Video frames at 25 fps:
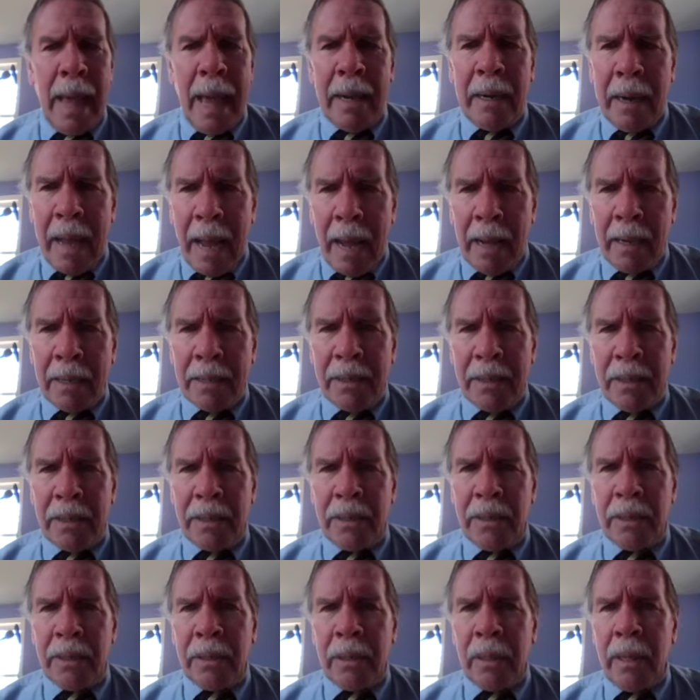that
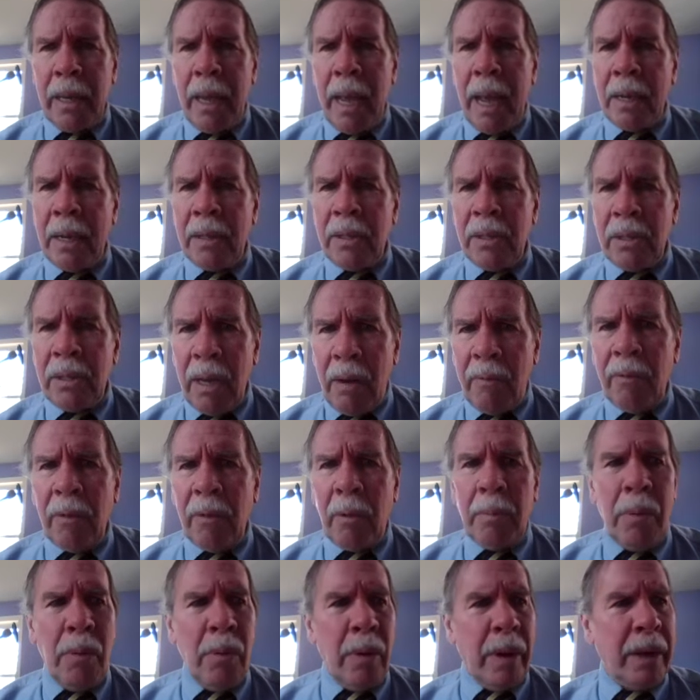analysis at
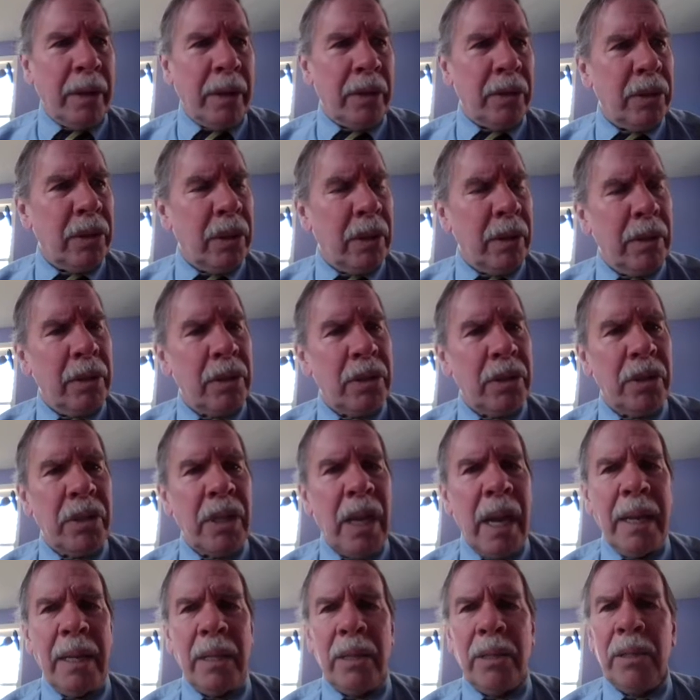several points
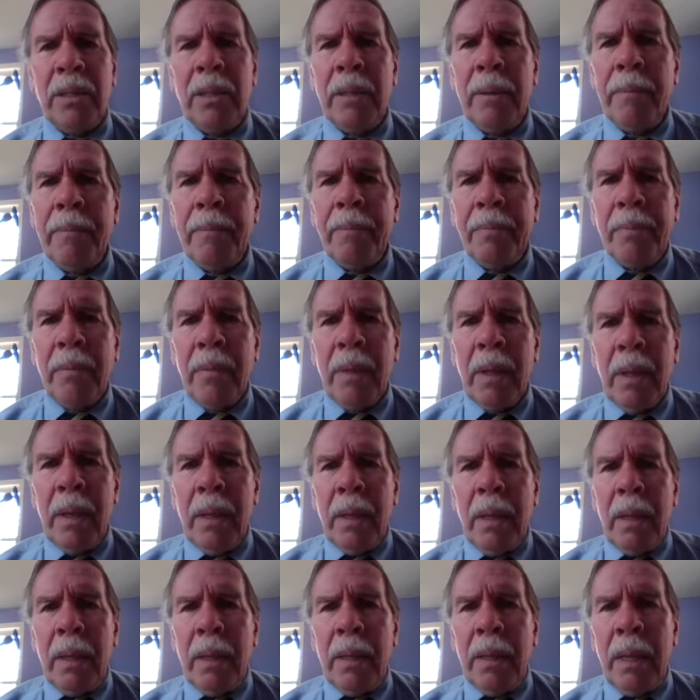cites
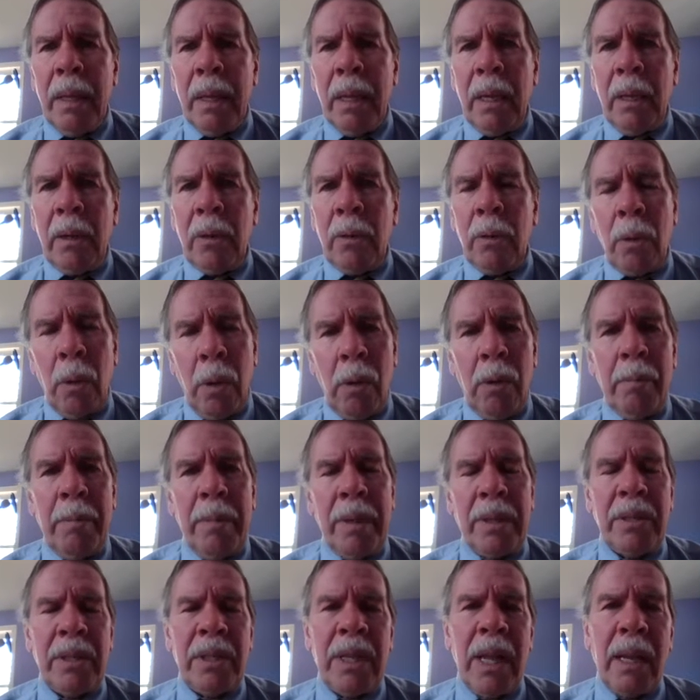the
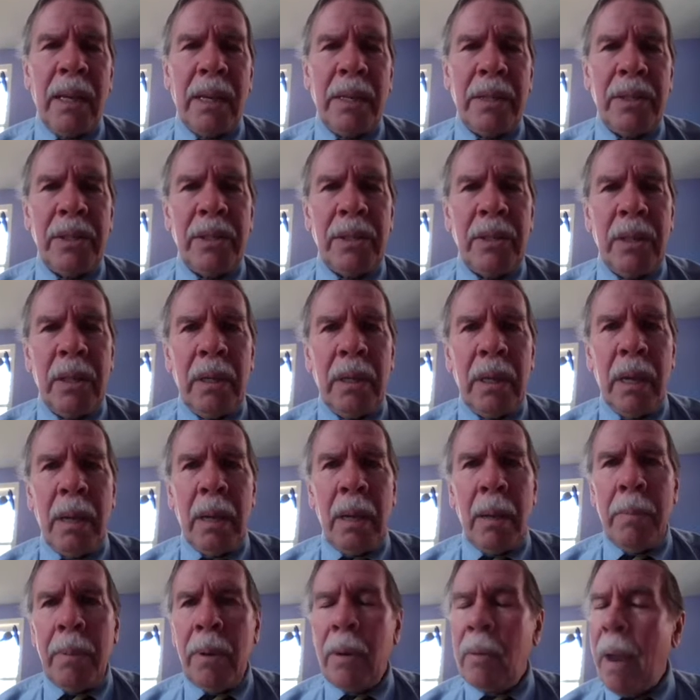
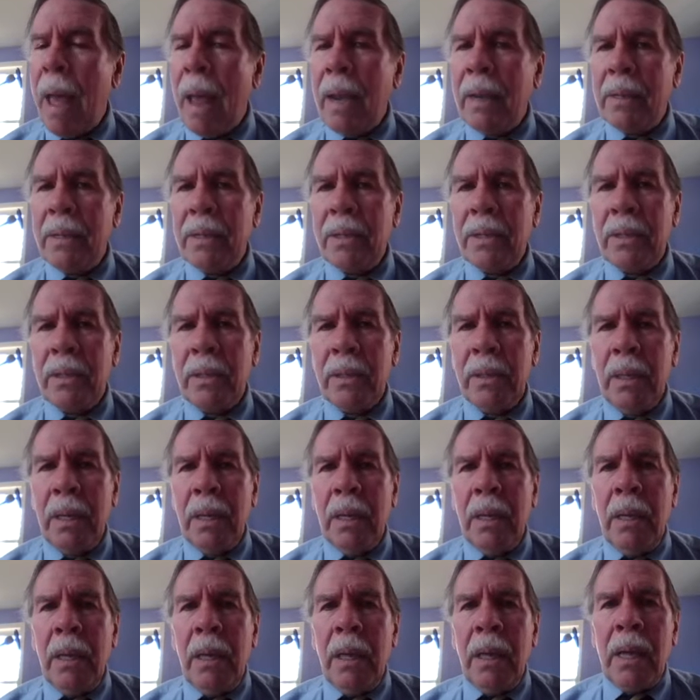Krill-Mistelis-Paralis
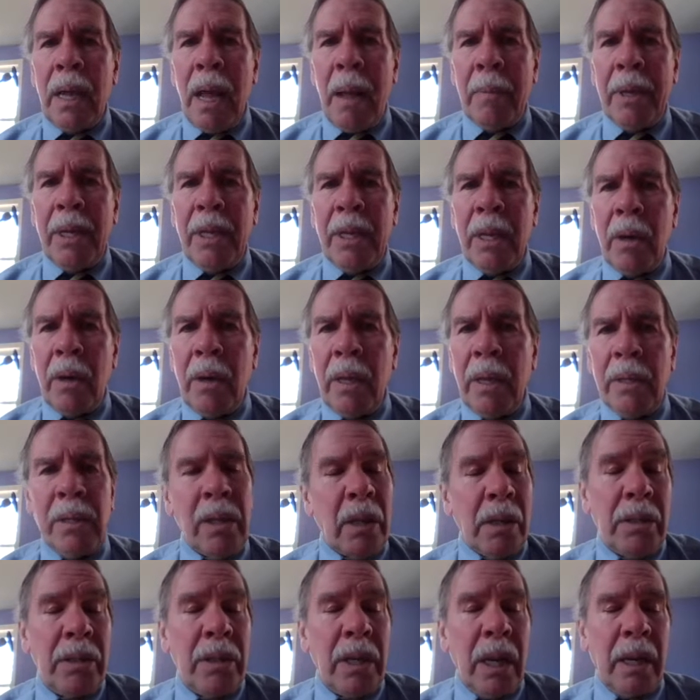
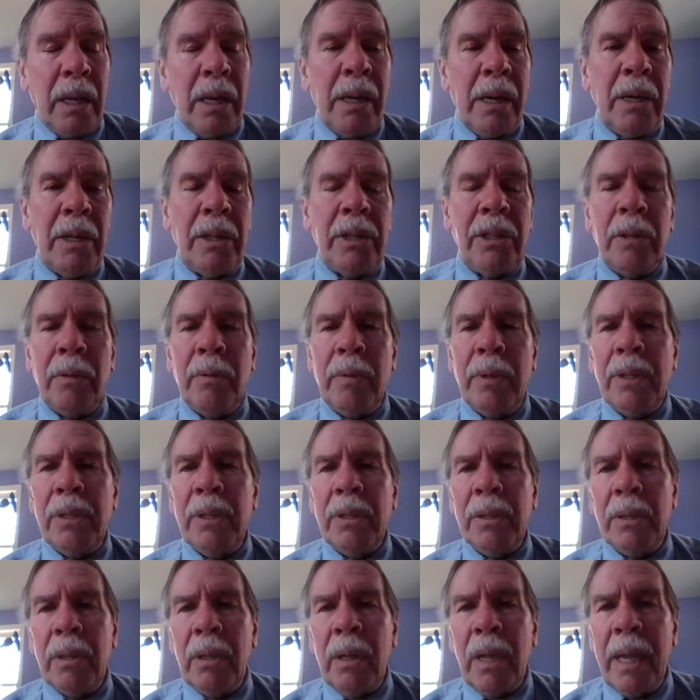commentary, the second edition,
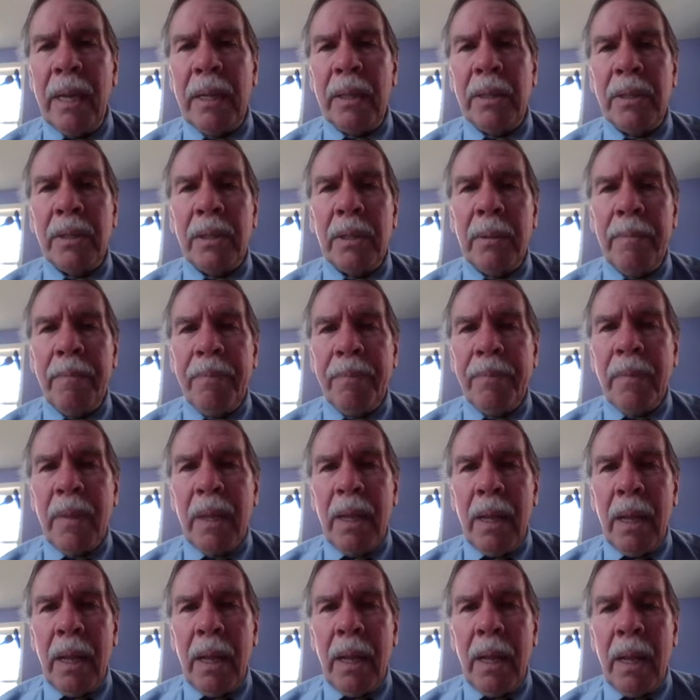which is the latest,
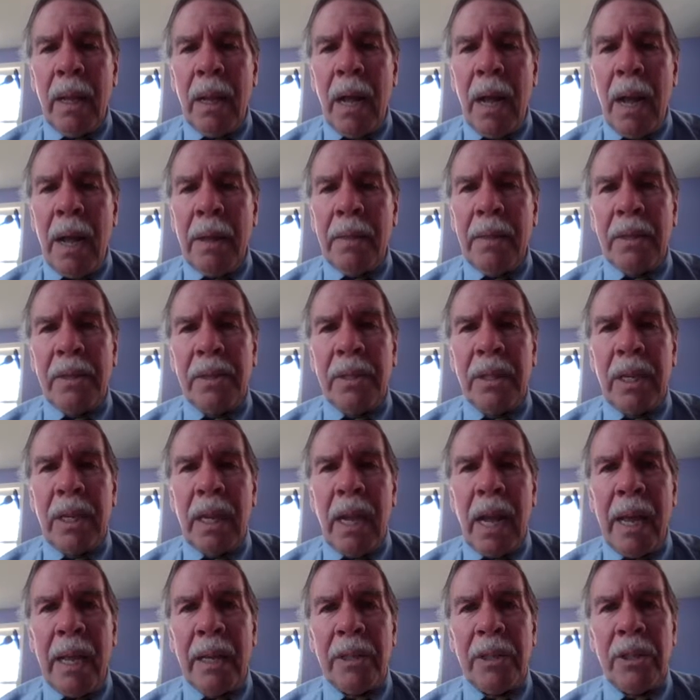on the
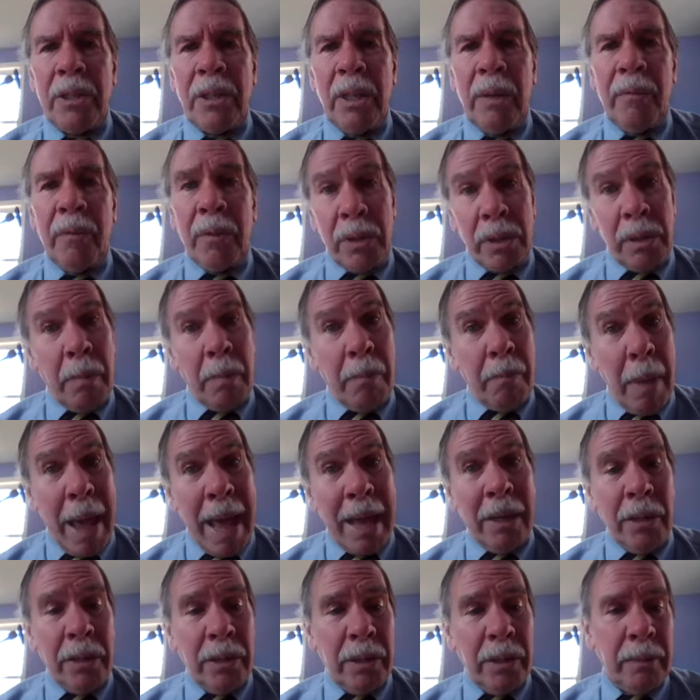CISG for some
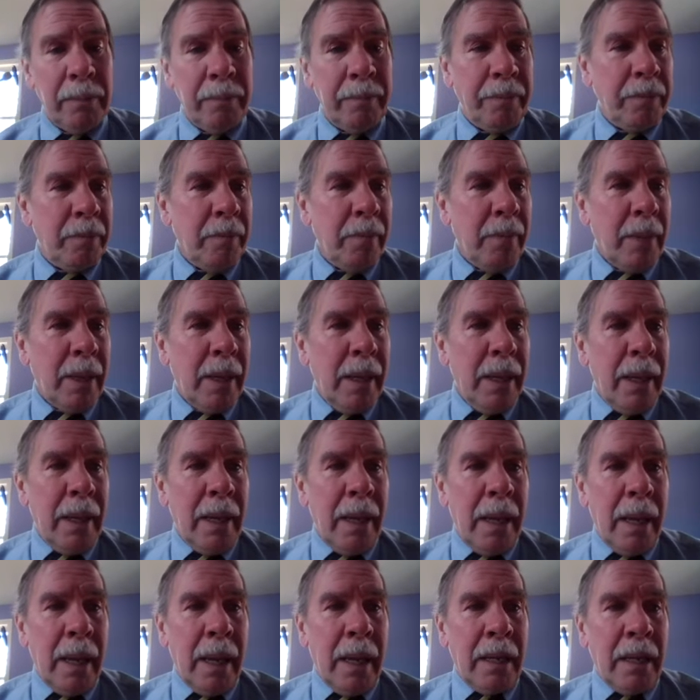matters.
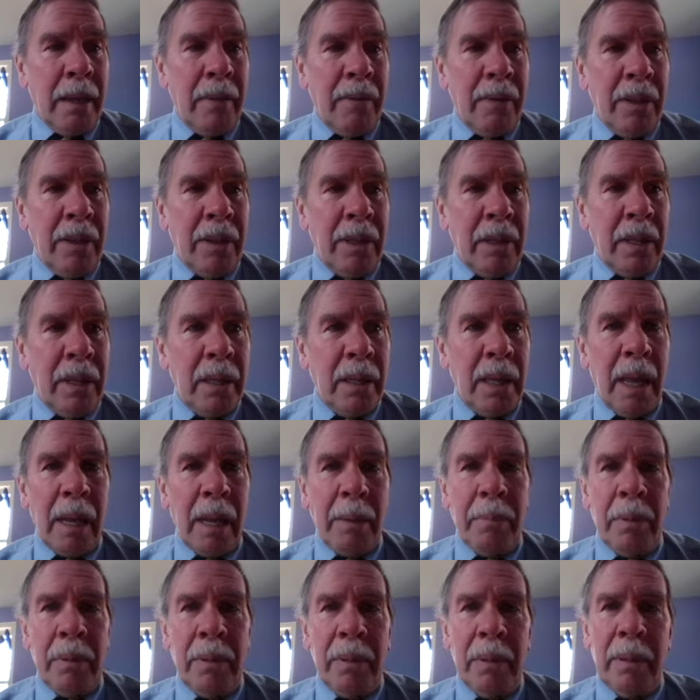And given
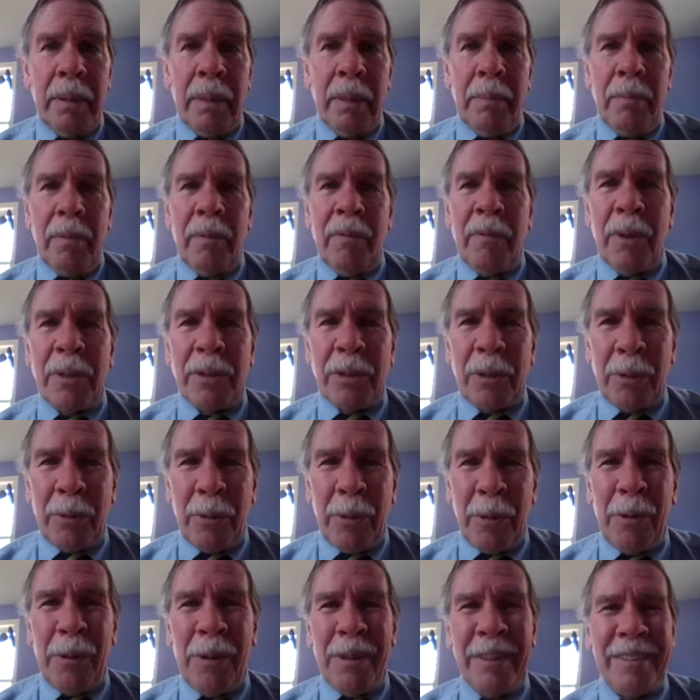that
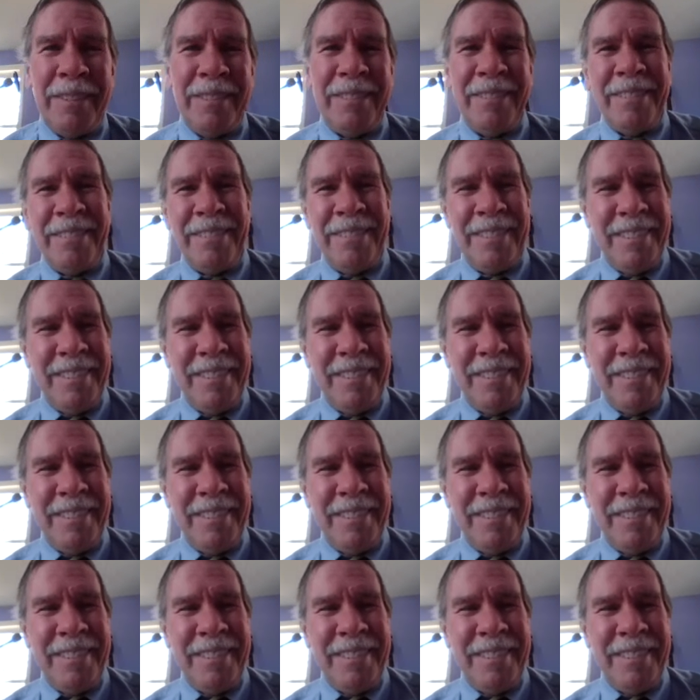Professor Krill